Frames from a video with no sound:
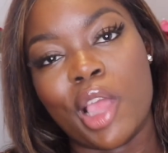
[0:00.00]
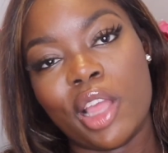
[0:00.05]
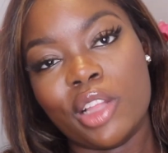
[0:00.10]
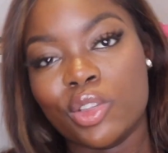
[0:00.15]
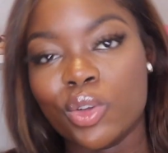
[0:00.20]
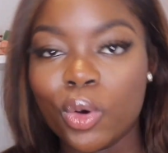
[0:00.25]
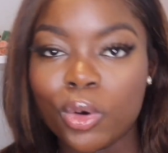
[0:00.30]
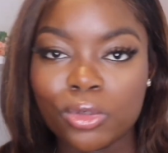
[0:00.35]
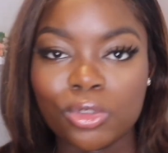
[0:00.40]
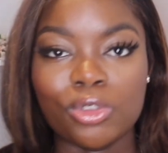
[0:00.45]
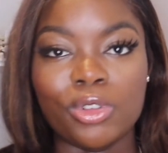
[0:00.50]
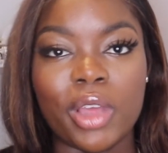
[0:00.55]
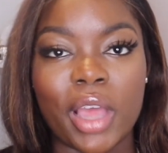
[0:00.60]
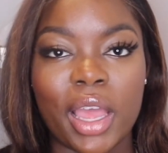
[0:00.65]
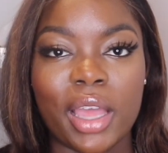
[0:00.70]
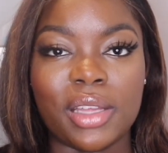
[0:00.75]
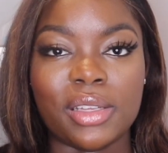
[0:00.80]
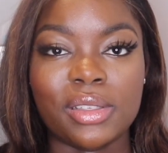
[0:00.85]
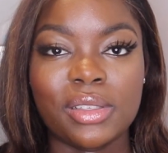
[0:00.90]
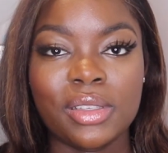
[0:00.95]
I told you
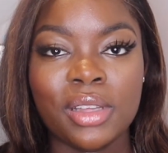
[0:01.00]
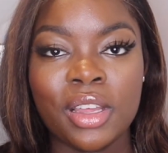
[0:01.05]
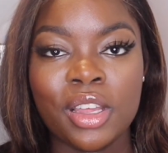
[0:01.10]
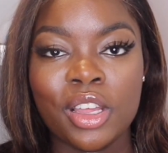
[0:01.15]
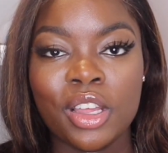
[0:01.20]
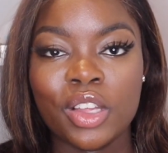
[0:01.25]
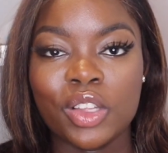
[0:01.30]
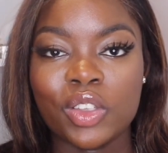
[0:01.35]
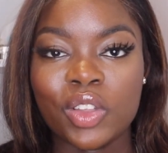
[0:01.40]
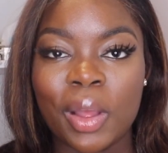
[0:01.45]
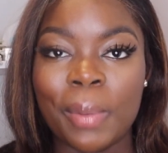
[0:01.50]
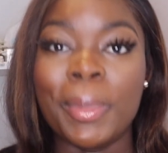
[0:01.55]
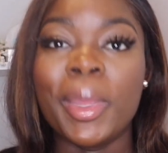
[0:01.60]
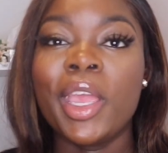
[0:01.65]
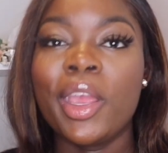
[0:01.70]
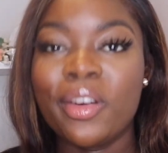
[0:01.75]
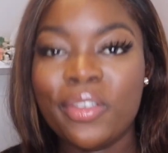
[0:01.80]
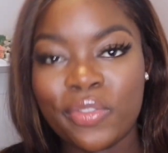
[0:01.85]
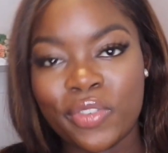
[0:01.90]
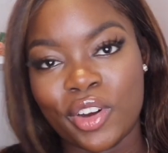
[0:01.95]
guys, so I'm
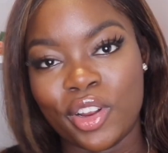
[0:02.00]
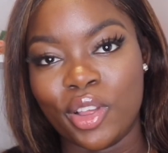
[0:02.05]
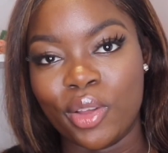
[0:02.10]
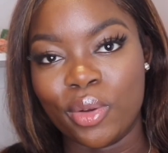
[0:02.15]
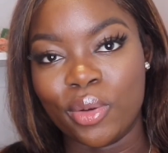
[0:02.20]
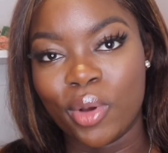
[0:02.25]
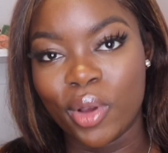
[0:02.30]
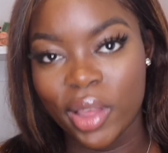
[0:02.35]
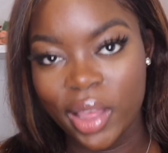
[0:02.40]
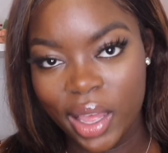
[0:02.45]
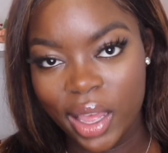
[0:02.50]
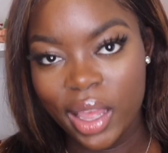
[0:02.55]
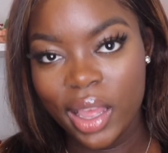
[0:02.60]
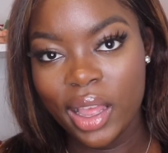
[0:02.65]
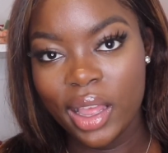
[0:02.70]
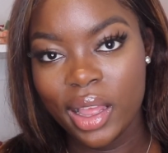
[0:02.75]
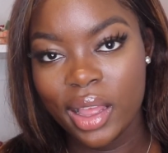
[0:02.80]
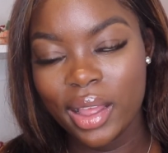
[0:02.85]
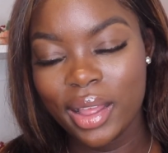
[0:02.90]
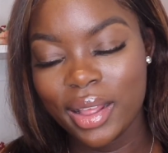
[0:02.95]
here for you, okay?